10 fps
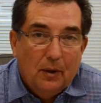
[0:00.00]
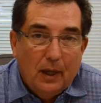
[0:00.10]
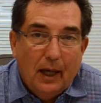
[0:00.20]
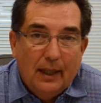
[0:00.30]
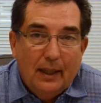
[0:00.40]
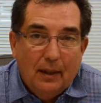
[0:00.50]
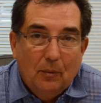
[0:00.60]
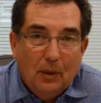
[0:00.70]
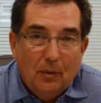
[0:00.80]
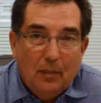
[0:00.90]
good idea
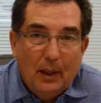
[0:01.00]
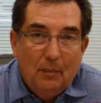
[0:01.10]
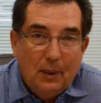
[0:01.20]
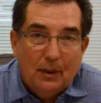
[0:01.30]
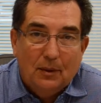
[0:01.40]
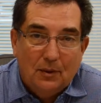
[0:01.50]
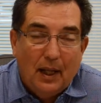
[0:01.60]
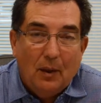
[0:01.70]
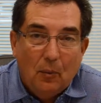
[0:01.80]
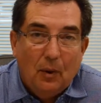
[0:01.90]
with me because
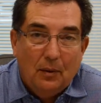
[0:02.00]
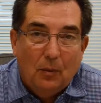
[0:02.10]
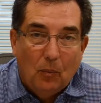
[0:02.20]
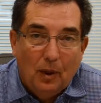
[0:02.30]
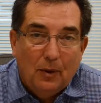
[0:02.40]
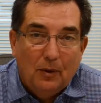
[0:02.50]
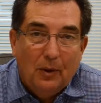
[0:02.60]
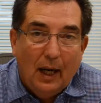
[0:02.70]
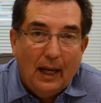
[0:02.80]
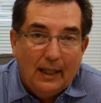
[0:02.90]
they want the one
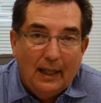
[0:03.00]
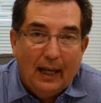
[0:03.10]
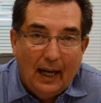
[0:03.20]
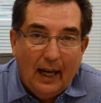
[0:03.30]
good idea